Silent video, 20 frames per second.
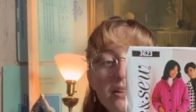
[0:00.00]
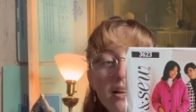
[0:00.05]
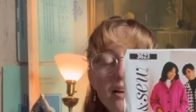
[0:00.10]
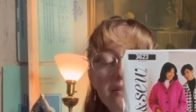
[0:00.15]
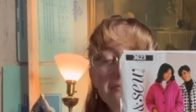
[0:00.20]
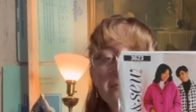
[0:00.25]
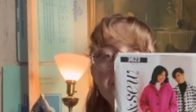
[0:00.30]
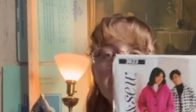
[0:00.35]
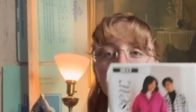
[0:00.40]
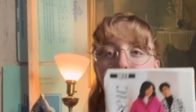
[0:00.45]

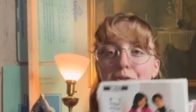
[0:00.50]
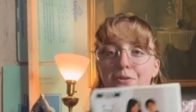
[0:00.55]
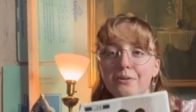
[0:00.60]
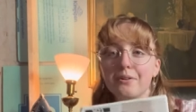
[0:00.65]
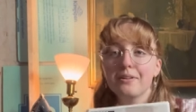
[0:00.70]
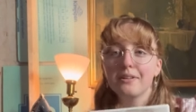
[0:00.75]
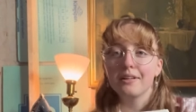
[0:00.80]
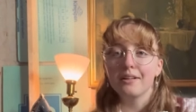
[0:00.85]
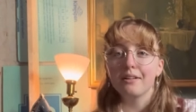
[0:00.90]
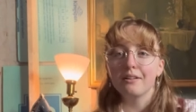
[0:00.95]
have to
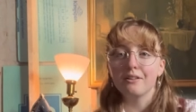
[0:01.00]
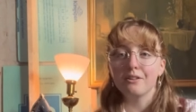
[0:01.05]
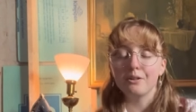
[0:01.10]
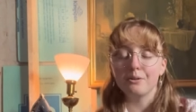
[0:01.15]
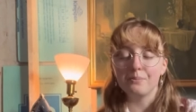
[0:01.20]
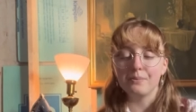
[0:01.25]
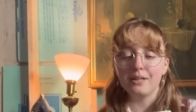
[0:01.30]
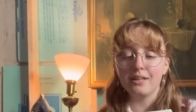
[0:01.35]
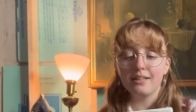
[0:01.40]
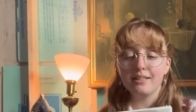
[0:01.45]
shorten it a little
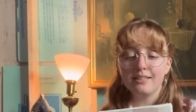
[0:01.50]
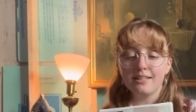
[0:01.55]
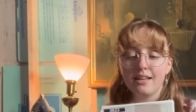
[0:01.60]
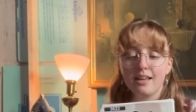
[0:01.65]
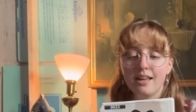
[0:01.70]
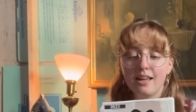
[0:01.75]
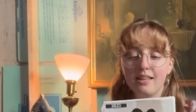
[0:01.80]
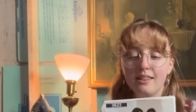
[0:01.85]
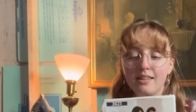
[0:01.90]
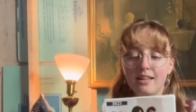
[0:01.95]
bit
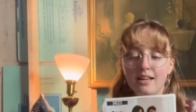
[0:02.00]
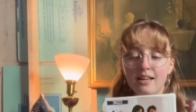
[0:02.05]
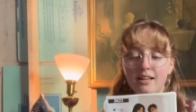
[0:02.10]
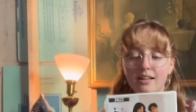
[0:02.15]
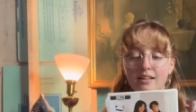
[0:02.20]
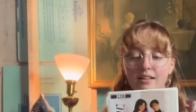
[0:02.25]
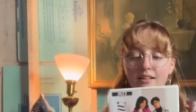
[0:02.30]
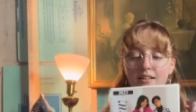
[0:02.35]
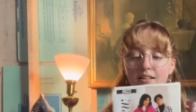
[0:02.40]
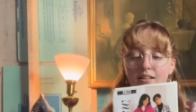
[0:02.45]
and
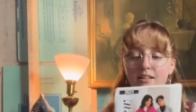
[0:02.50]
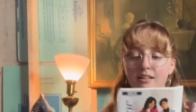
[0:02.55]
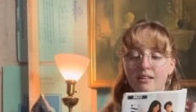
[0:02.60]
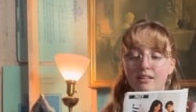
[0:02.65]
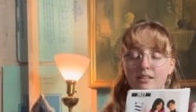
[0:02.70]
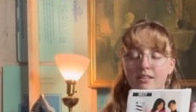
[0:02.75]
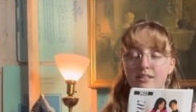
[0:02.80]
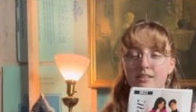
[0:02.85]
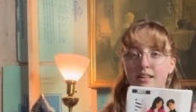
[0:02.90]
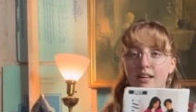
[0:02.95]
then,
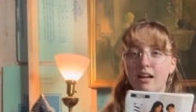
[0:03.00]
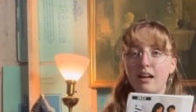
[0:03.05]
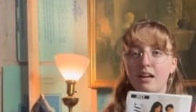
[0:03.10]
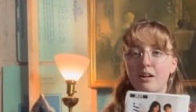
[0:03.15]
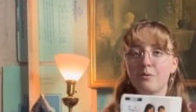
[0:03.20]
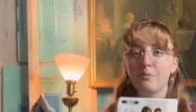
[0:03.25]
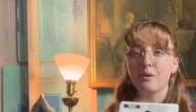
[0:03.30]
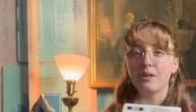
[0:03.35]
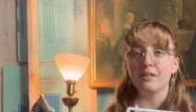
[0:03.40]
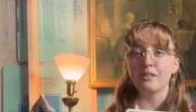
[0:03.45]
so I kind
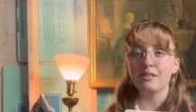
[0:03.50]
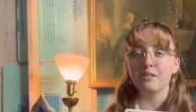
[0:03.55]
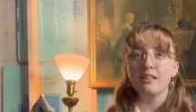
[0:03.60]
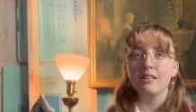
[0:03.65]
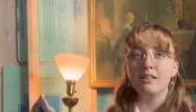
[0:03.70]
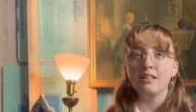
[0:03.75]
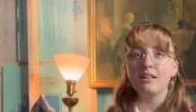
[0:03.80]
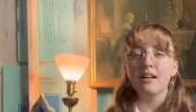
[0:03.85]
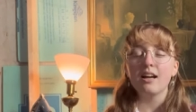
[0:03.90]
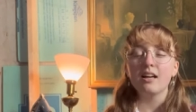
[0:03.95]
of want it to,
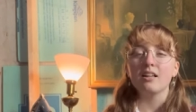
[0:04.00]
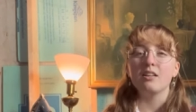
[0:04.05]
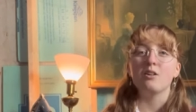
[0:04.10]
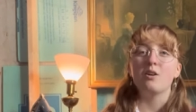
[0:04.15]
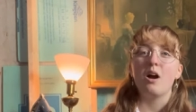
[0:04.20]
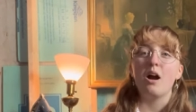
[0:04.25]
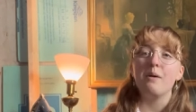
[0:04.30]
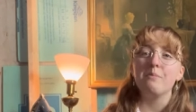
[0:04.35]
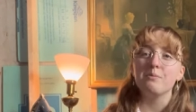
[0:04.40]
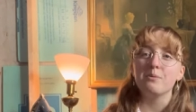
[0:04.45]
not
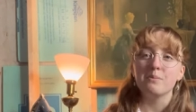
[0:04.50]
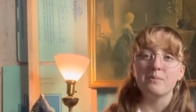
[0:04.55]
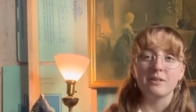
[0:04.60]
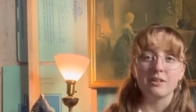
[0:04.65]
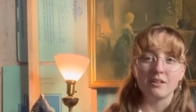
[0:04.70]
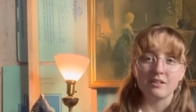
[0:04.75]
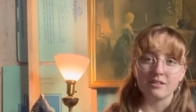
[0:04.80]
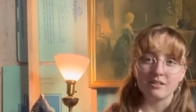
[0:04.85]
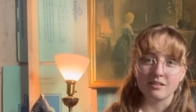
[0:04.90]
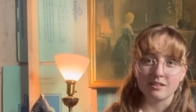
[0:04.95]
cropped, but
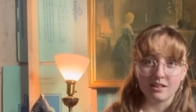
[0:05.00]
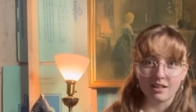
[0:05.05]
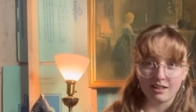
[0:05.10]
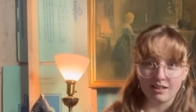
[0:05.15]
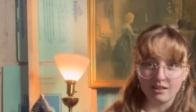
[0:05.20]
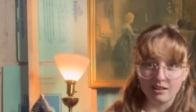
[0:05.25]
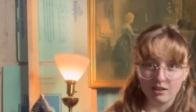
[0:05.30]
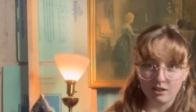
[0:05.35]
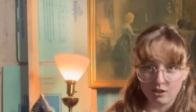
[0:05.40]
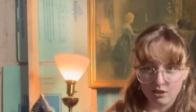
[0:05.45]
also
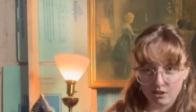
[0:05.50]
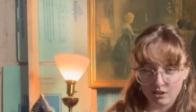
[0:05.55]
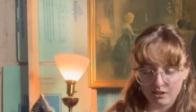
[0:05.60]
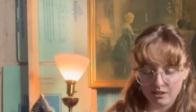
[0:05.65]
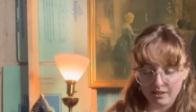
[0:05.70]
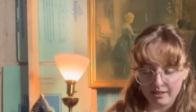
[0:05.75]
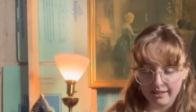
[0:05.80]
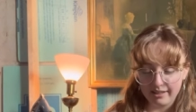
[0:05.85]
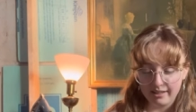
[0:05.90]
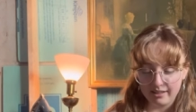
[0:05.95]
not
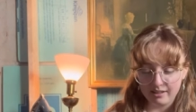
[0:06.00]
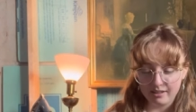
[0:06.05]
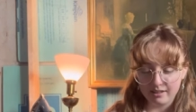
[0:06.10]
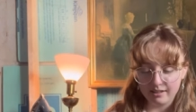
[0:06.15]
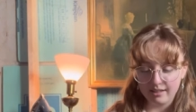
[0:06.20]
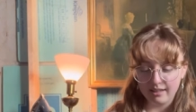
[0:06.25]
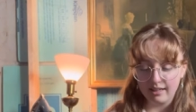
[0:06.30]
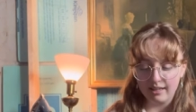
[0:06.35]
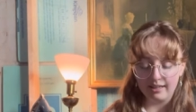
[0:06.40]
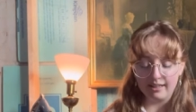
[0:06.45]
long
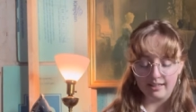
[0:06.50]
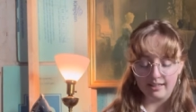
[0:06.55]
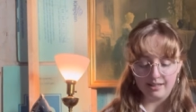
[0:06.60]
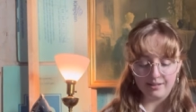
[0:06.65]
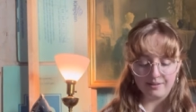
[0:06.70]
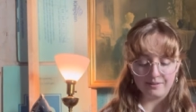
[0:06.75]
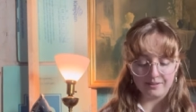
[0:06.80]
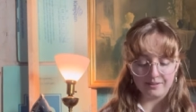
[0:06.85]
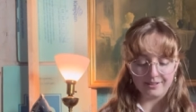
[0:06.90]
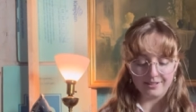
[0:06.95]
either. And then
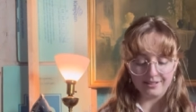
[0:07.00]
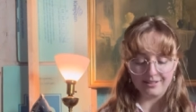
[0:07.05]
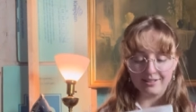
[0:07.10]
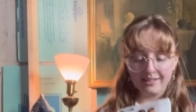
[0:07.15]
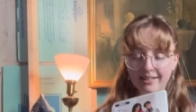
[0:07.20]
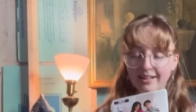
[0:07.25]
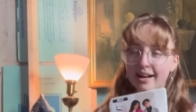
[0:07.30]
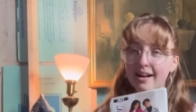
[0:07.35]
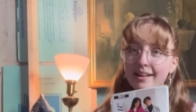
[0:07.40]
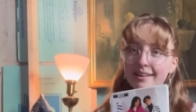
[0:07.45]
I'm going to do
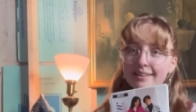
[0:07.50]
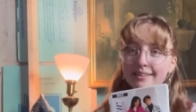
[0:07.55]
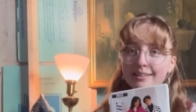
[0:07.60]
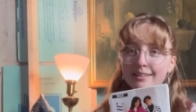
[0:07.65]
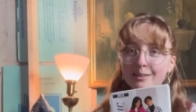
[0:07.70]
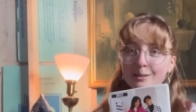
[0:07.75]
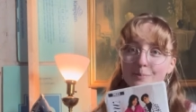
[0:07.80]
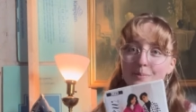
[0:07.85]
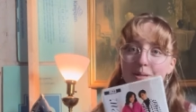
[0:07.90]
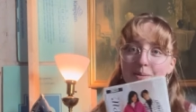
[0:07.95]
the collar
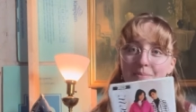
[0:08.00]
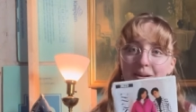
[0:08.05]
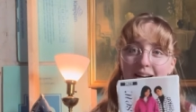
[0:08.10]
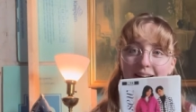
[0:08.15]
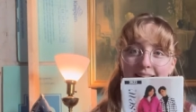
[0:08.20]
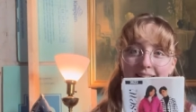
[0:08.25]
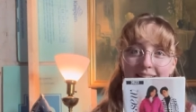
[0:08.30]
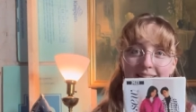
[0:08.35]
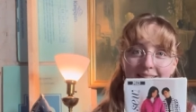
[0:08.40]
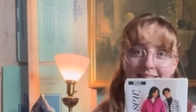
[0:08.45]
and the big
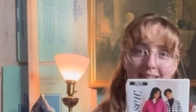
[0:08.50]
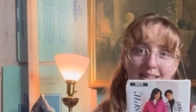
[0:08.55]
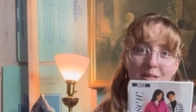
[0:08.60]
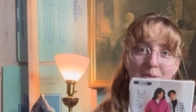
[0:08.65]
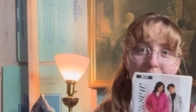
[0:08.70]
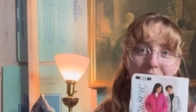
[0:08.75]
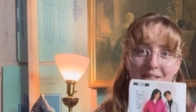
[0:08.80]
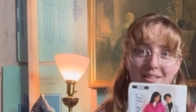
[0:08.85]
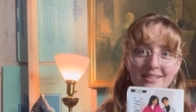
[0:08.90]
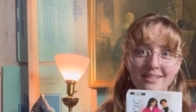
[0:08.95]
pockets and the
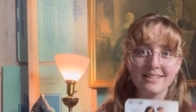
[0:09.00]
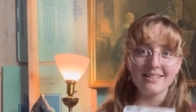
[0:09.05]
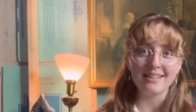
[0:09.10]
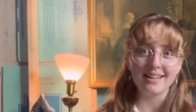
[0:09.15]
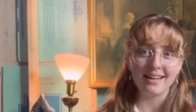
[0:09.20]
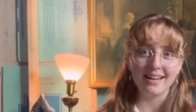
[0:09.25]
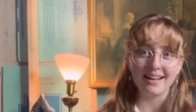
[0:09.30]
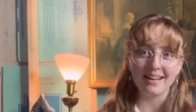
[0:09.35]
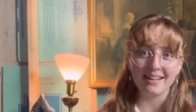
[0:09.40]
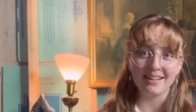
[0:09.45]
buttons
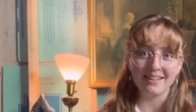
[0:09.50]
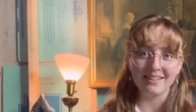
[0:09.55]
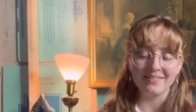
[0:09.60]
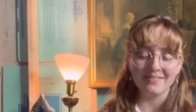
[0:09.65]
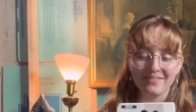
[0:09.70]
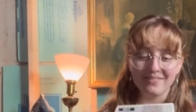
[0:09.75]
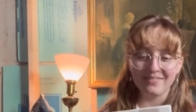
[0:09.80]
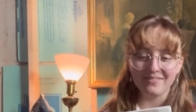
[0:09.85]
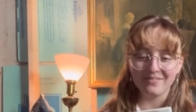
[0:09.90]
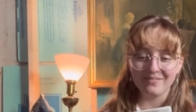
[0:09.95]
and I am
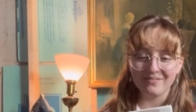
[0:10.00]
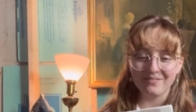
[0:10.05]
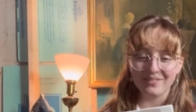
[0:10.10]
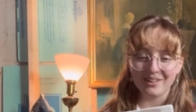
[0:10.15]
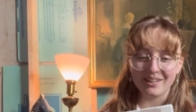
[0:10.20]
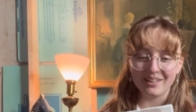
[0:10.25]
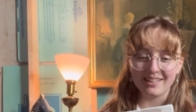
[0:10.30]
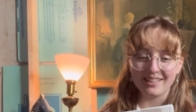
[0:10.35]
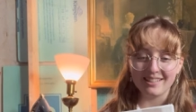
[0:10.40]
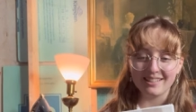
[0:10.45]

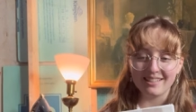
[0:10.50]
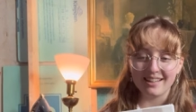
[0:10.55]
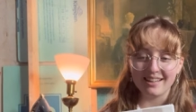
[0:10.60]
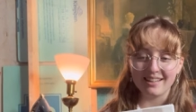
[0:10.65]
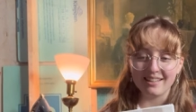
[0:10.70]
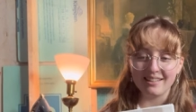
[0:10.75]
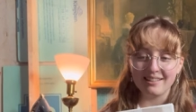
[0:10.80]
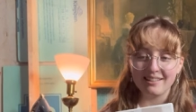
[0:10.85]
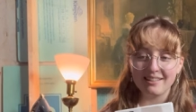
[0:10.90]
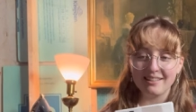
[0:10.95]
very
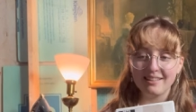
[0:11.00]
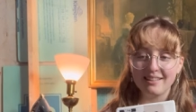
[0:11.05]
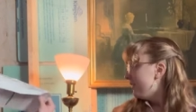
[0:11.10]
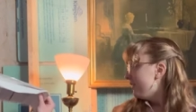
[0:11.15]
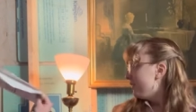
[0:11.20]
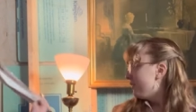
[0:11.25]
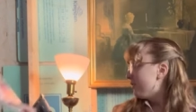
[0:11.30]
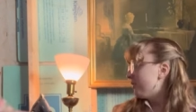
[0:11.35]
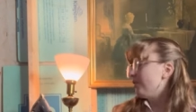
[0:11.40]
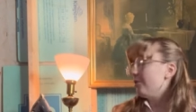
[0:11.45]
excited.
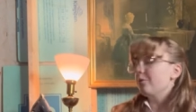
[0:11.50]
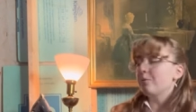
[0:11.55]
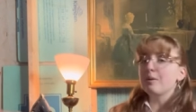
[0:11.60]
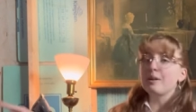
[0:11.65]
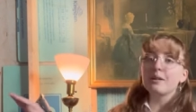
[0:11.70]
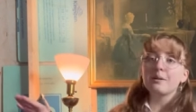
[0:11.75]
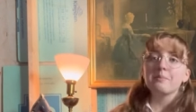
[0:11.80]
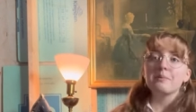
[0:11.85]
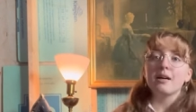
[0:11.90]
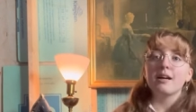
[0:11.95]
So
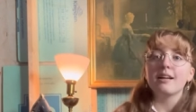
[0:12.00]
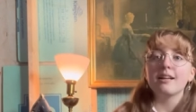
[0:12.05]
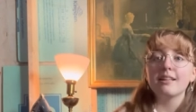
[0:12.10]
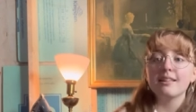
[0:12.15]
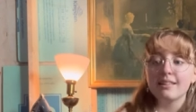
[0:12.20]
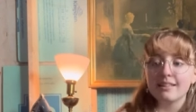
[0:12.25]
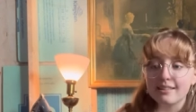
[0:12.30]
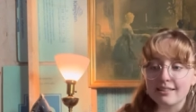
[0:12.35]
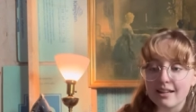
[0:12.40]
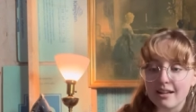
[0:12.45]
when I'm cutting
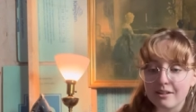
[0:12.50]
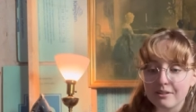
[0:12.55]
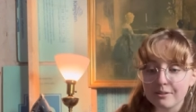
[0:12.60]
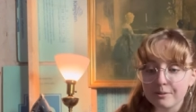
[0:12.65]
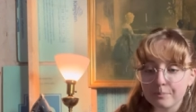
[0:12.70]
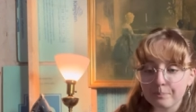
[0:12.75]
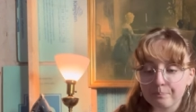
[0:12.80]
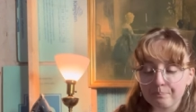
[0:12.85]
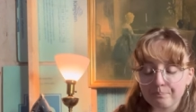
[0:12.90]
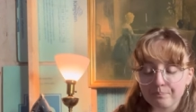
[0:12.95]
this out,